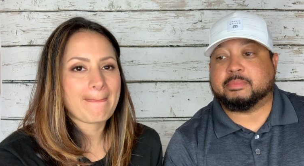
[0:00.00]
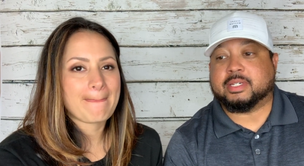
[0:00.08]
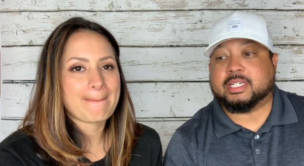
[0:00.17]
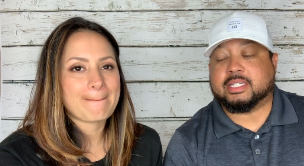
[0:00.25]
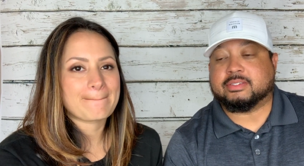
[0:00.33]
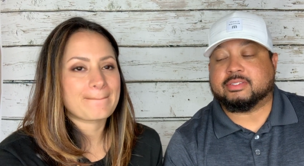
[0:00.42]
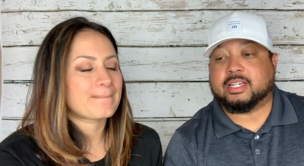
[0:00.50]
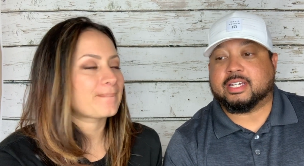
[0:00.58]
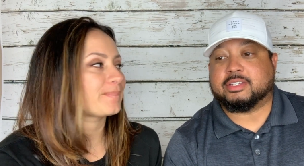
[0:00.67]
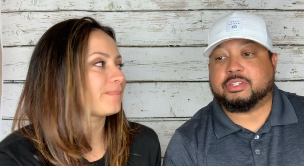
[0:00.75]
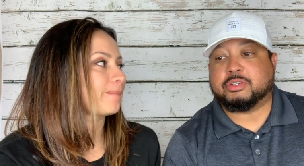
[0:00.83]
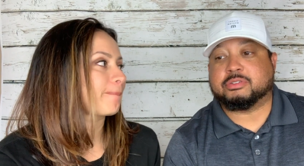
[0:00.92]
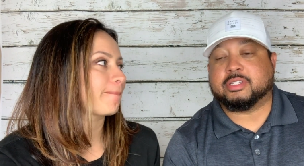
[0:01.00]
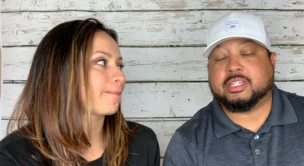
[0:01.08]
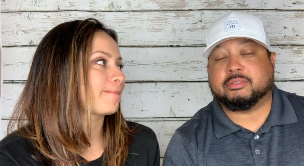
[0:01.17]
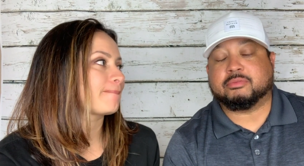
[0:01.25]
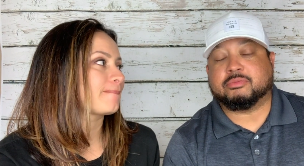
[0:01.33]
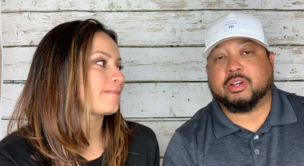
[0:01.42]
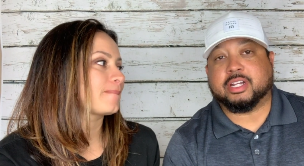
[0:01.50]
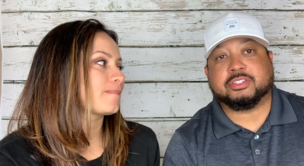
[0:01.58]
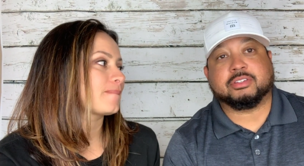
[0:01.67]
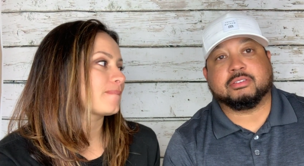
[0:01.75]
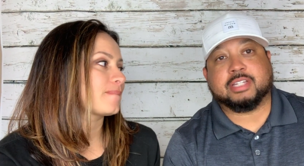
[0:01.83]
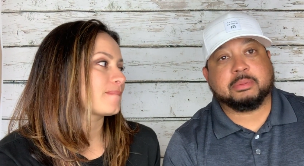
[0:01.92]
Speaker 1: because uh, usually running
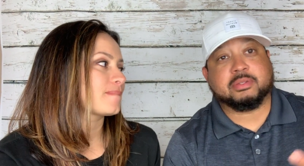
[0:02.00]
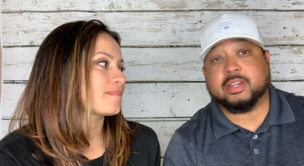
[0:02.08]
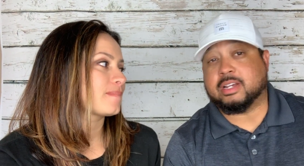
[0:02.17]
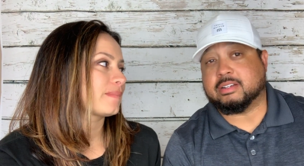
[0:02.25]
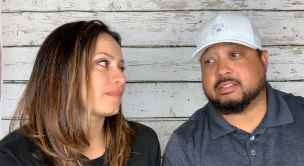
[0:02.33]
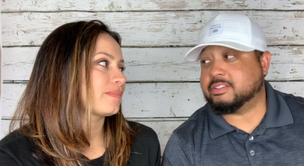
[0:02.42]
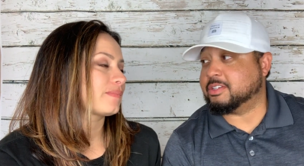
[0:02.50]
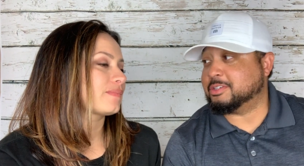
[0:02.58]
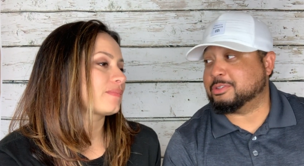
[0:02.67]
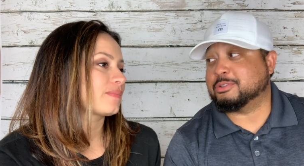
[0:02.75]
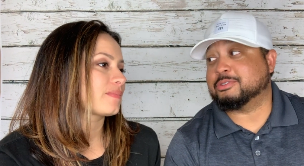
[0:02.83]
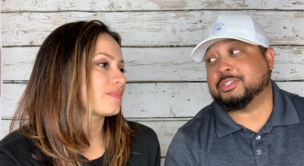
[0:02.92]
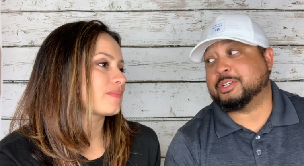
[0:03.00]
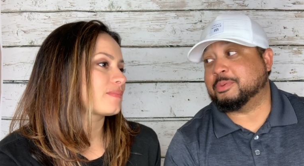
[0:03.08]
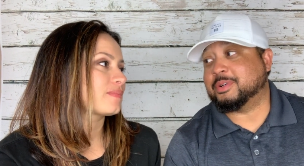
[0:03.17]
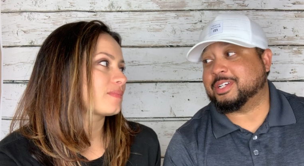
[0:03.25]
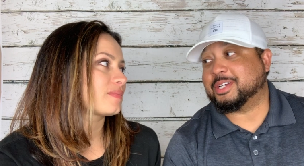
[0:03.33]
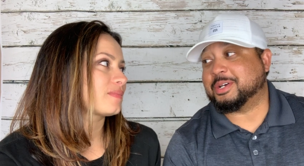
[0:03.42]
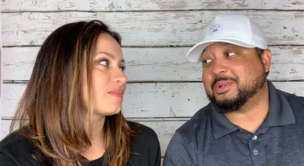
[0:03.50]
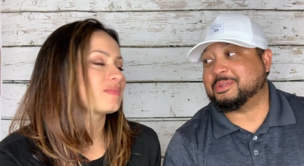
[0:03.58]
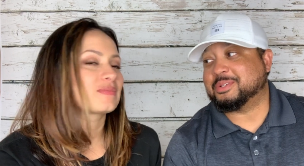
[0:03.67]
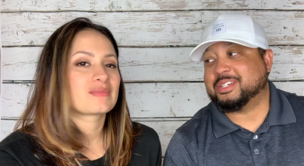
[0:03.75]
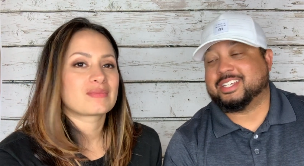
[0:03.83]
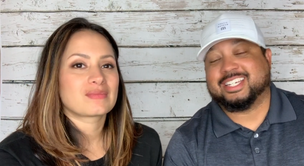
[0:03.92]
certain types of errands, you know, you usually don't want to go.
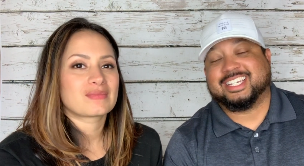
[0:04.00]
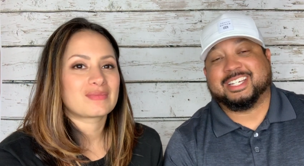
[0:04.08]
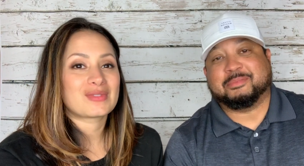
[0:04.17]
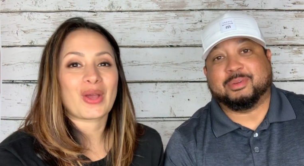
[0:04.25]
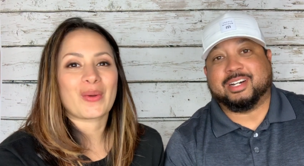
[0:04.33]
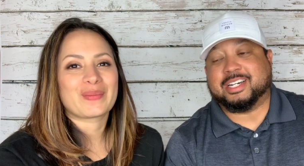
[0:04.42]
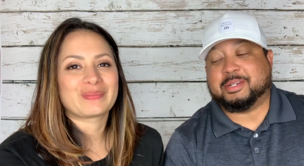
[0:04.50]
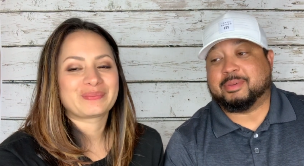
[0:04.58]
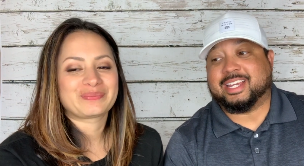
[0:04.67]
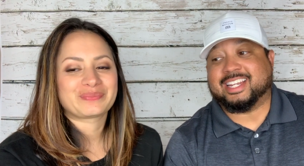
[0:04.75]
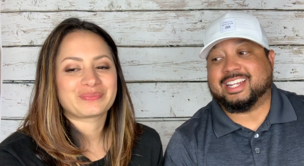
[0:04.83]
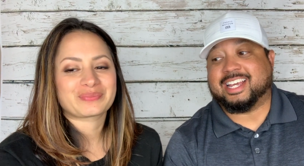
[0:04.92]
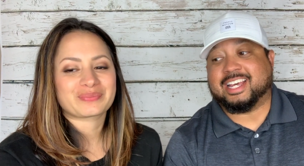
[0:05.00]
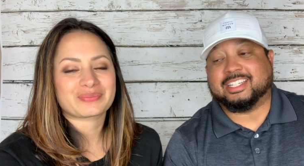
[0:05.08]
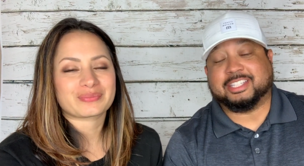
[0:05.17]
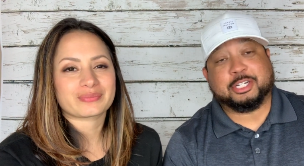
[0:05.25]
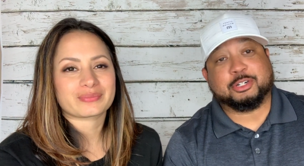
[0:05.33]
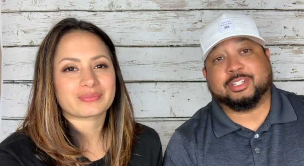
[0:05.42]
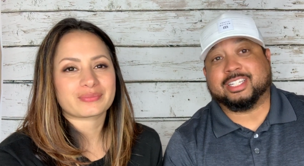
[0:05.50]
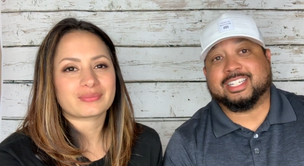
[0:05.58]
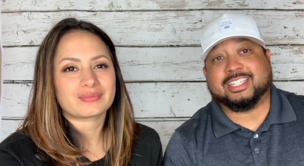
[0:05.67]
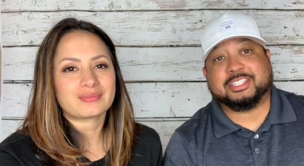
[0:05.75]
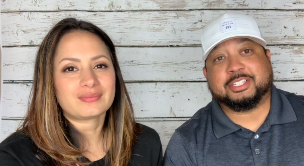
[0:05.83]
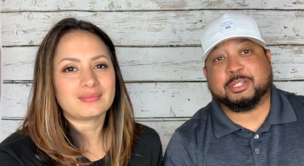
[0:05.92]
No. But man, uh,
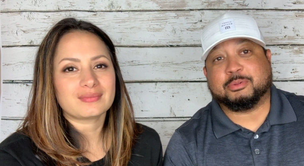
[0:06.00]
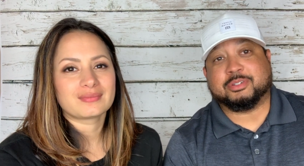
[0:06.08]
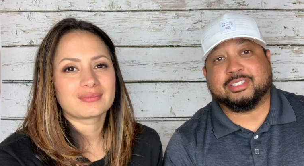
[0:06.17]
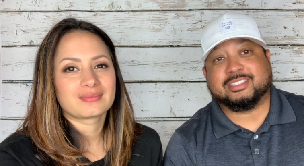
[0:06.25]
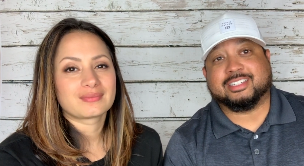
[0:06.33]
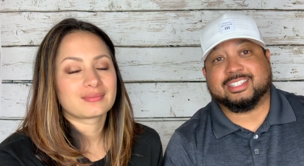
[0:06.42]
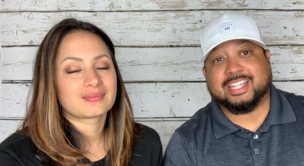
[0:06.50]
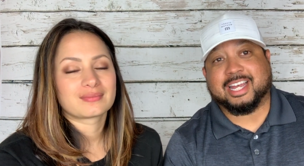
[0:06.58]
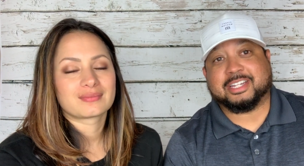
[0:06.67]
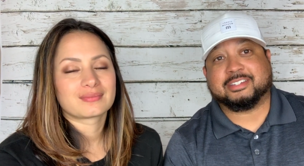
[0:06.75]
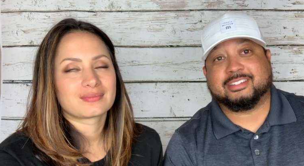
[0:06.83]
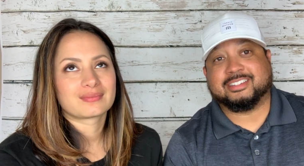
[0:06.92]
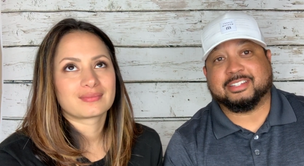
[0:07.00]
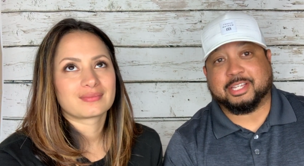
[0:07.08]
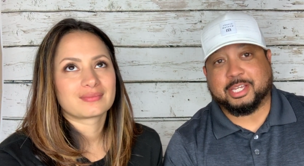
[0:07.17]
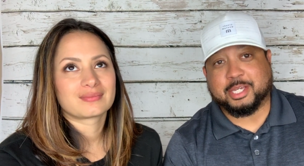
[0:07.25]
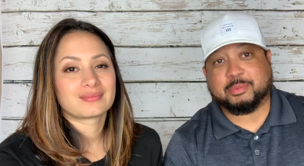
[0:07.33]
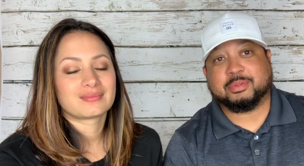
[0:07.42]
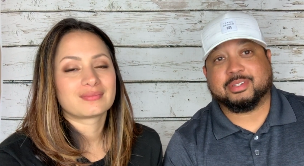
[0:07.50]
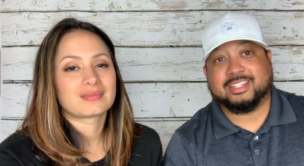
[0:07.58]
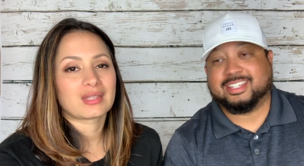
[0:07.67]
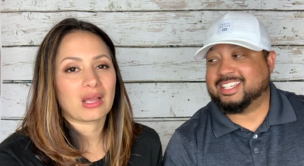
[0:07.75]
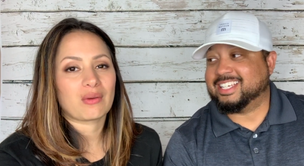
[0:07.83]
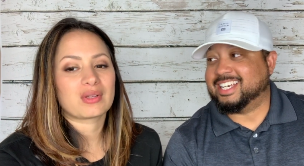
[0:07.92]
literally, she was attached to the hip
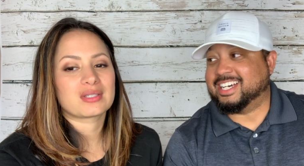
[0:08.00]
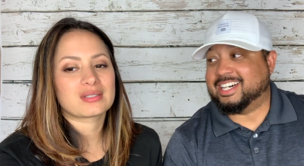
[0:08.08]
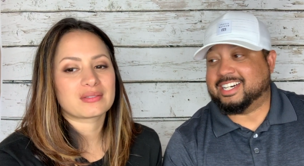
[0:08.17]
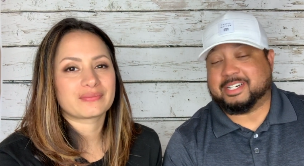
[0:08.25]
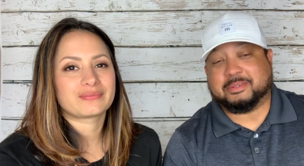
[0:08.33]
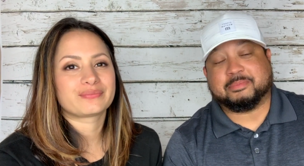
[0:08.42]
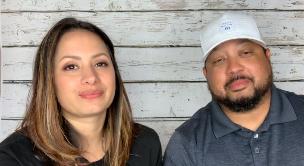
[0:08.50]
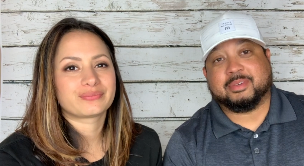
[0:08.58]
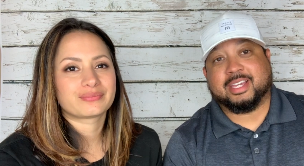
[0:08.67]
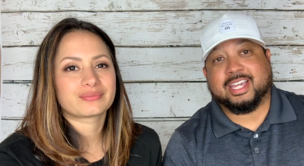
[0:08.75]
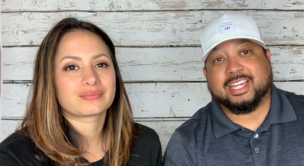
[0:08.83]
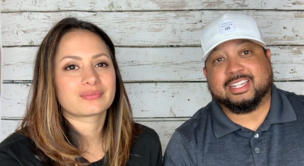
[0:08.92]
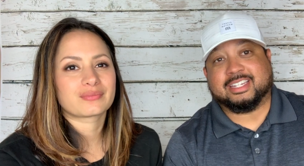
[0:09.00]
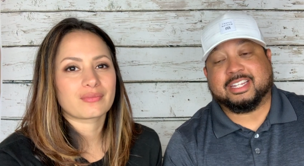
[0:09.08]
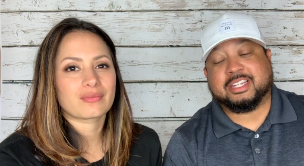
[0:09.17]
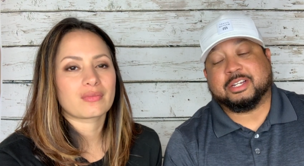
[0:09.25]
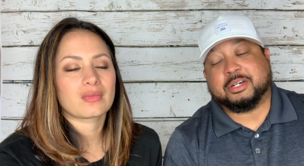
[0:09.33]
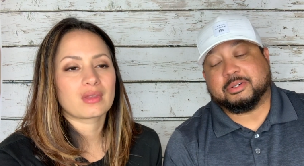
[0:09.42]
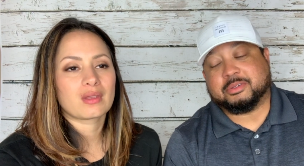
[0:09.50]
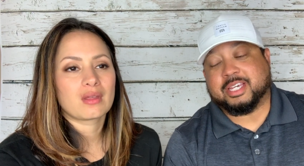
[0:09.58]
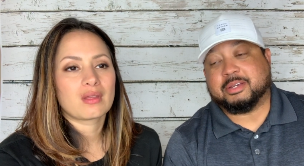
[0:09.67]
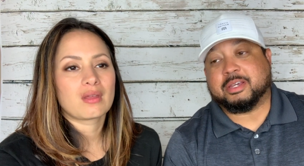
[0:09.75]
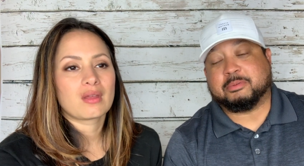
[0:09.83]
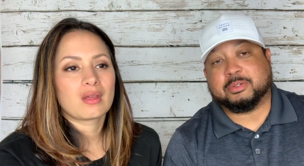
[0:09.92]
um, and you know,
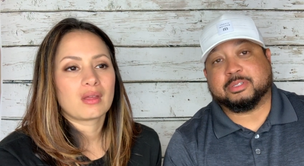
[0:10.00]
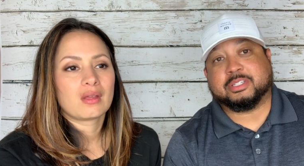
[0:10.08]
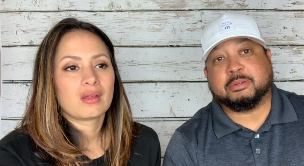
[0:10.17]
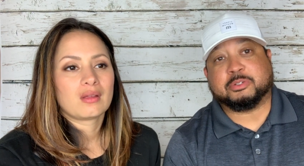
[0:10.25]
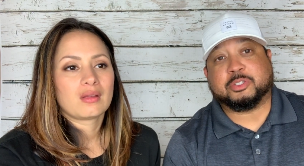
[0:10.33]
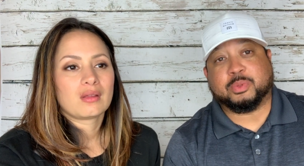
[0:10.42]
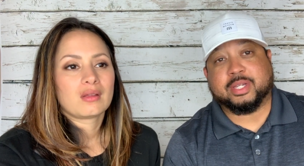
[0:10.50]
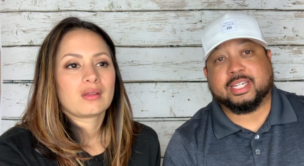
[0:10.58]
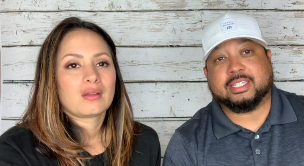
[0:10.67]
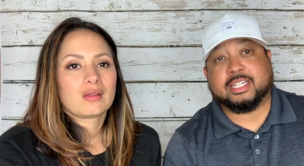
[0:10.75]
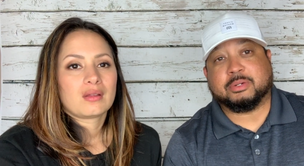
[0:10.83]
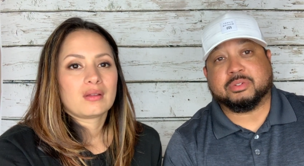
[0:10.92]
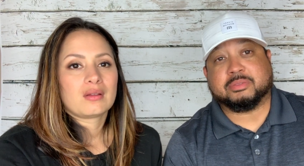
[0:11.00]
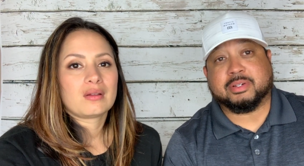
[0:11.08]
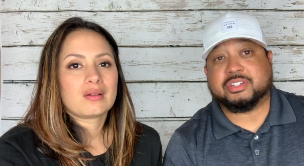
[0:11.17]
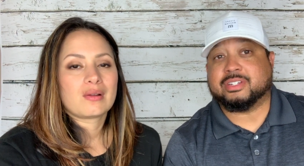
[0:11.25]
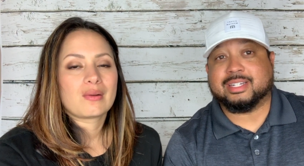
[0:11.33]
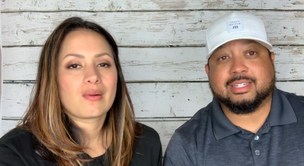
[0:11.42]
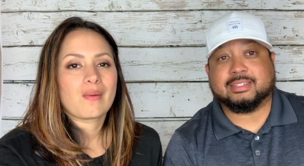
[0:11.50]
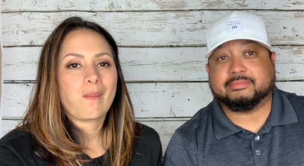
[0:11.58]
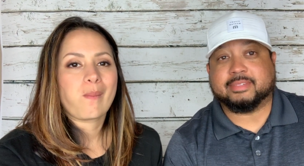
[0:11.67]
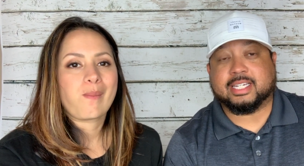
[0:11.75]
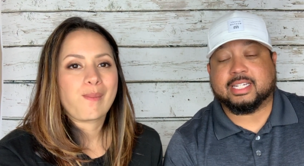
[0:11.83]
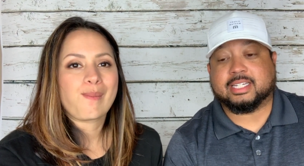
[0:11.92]
it, it, was it was sweet. It was much needed.
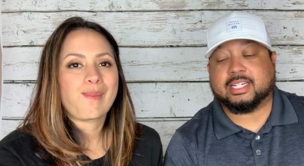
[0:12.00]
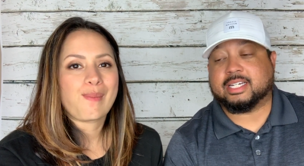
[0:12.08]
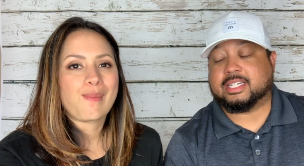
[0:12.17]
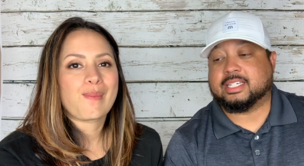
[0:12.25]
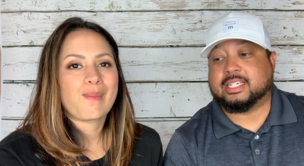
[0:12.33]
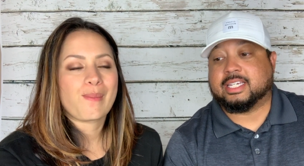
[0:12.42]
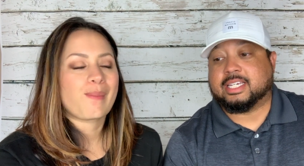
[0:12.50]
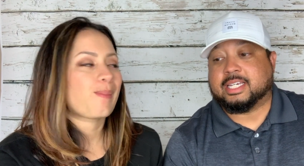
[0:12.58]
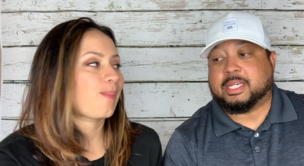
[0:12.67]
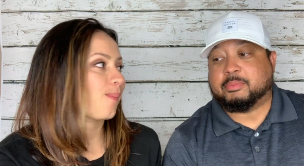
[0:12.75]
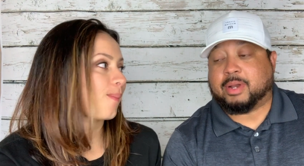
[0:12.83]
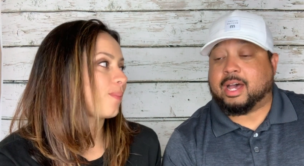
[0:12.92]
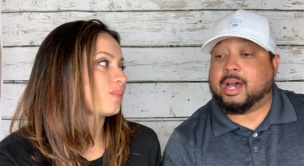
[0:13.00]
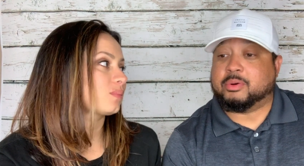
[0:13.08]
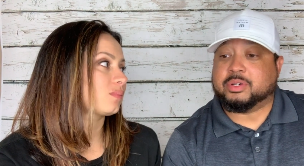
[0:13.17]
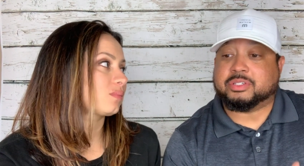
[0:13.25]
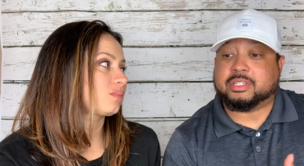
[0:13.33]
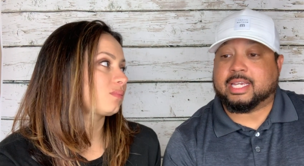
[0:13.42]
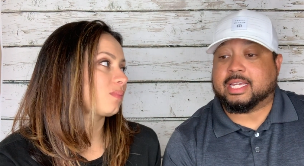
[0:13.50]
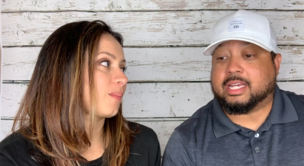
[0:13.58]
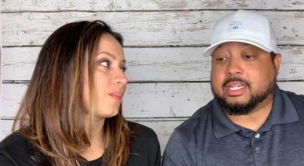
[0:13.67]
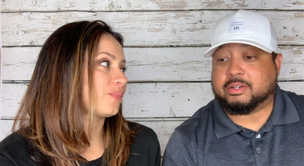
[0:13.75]
And uh, but I will say, uh, you